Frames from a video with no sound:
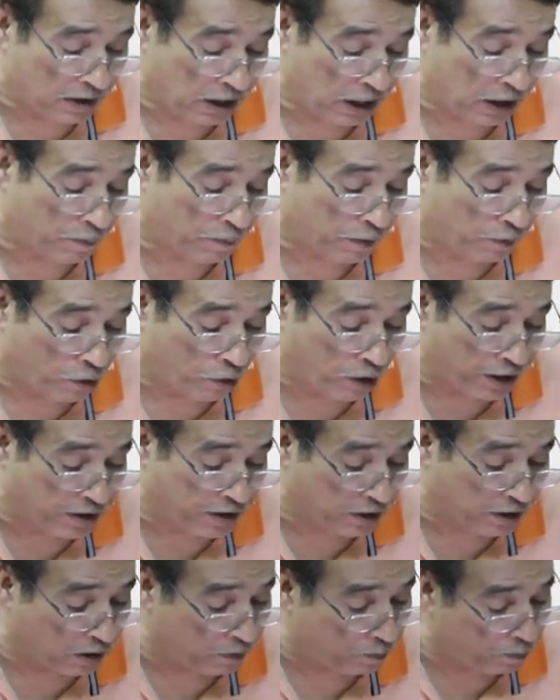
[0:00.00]
It provides
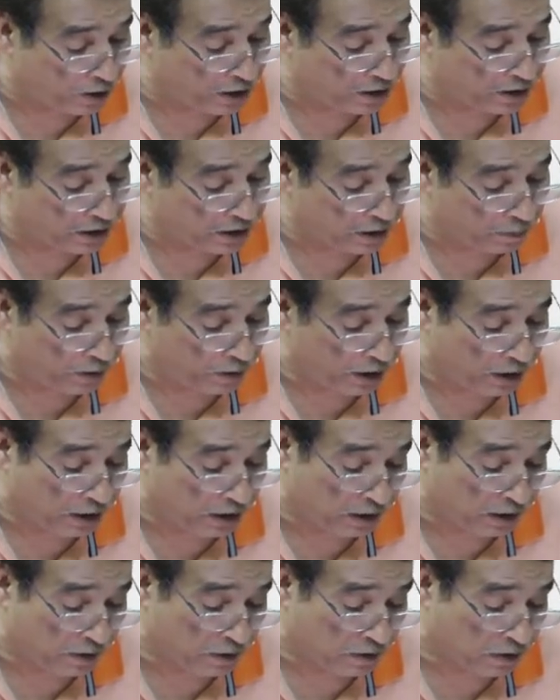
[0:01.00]
repairs and
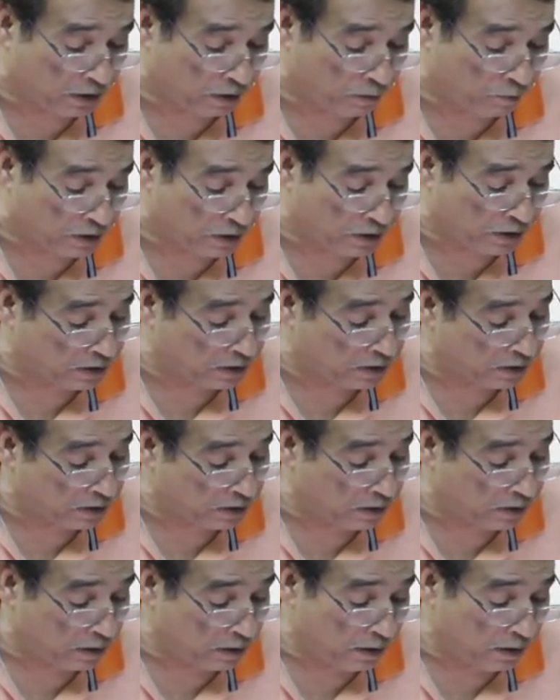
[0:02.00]
maintenance services.